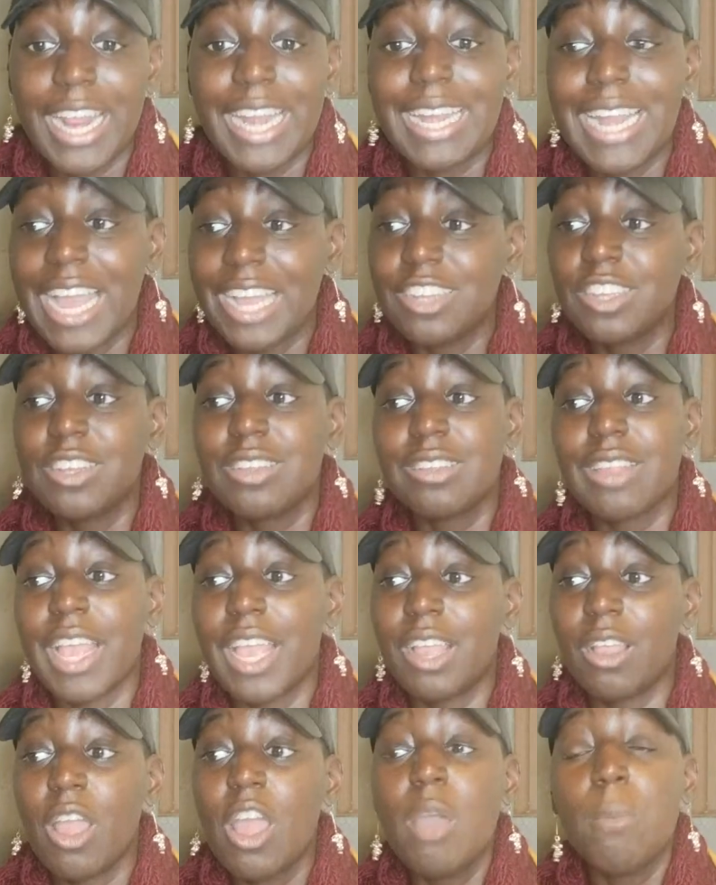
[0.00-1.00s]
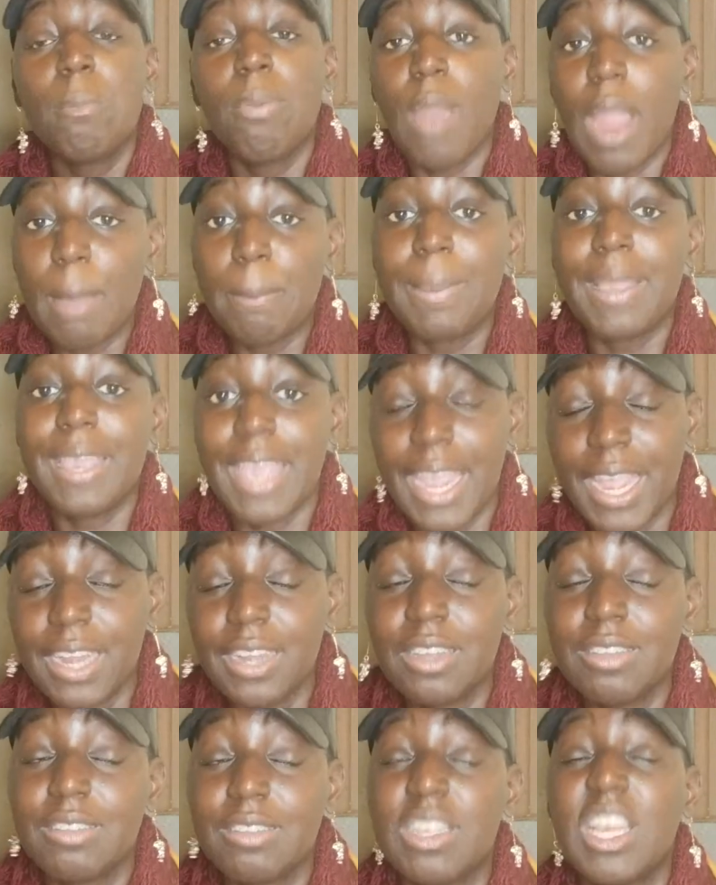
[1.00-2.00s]
and not just like
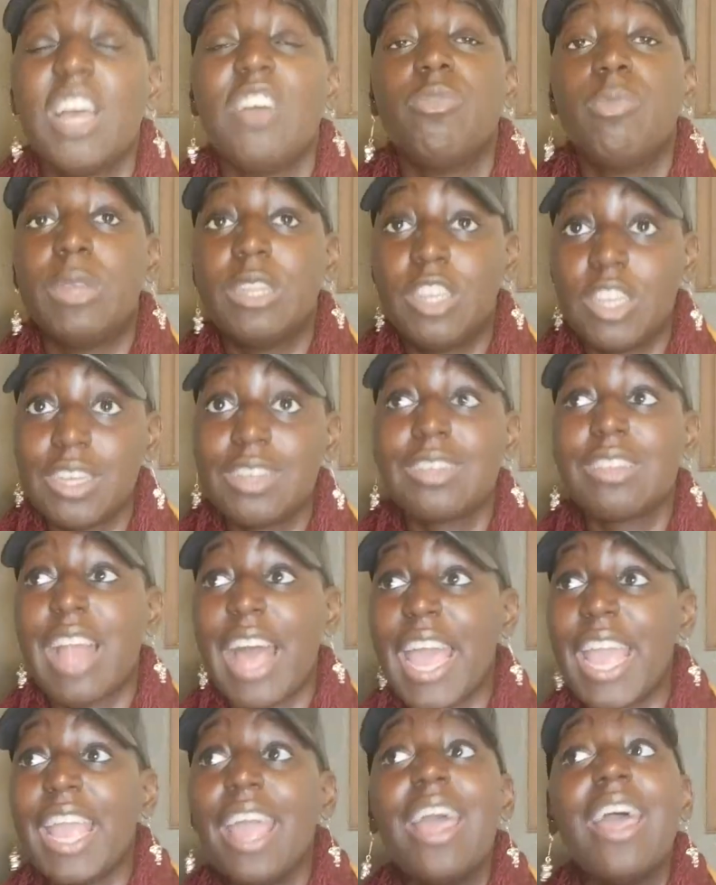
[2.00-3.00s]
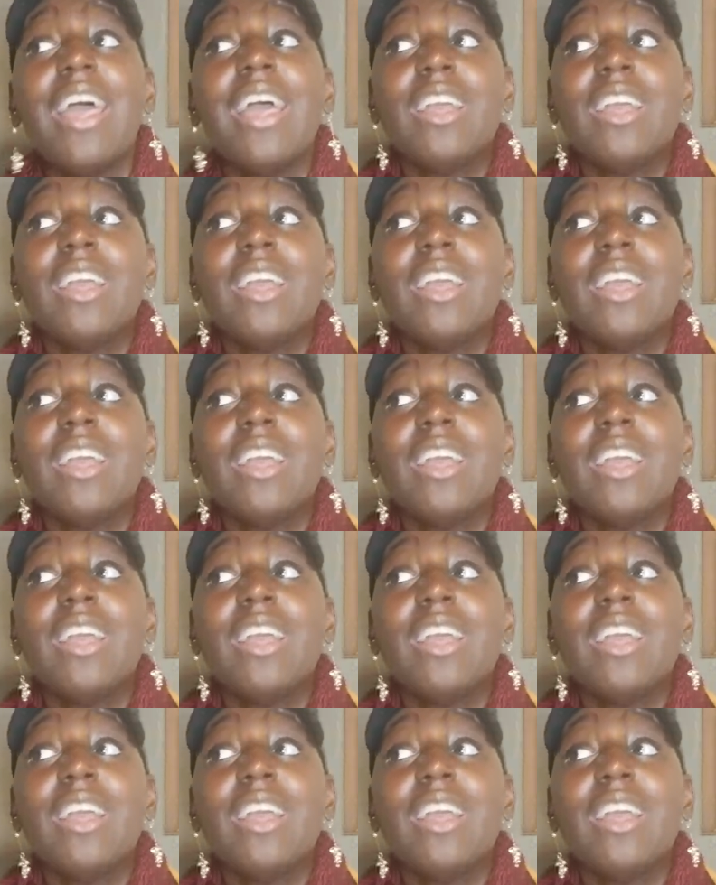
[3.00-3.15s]
propaganda stuff, but just like